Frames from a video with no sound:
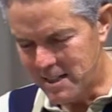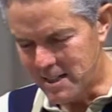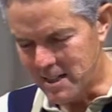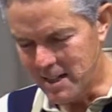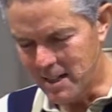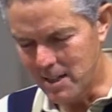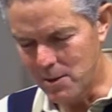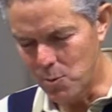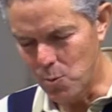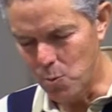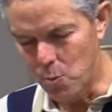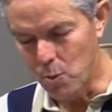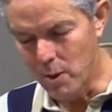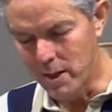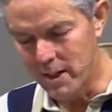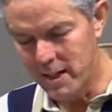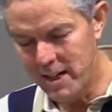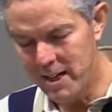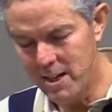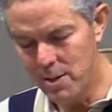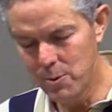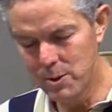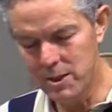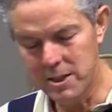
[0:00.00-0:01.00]
said when
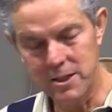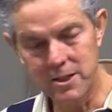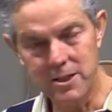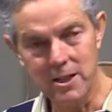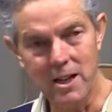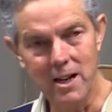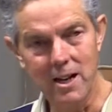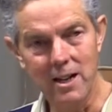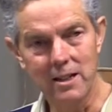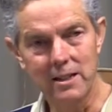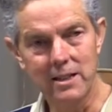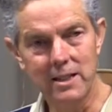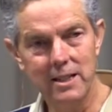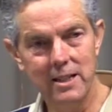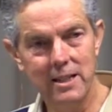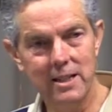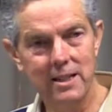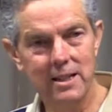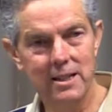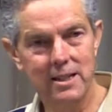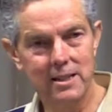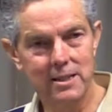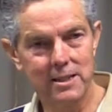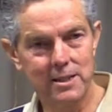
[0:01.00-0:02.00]
he was a child,
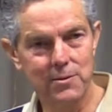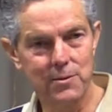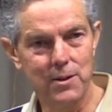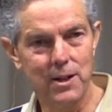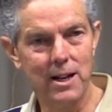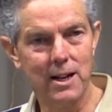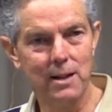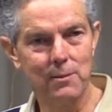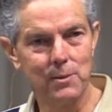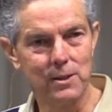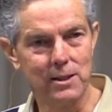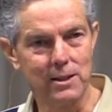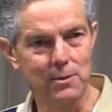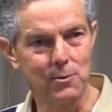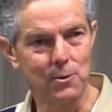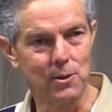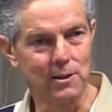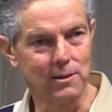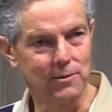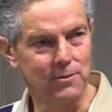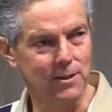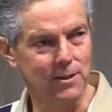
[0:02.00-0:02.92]
he and his family were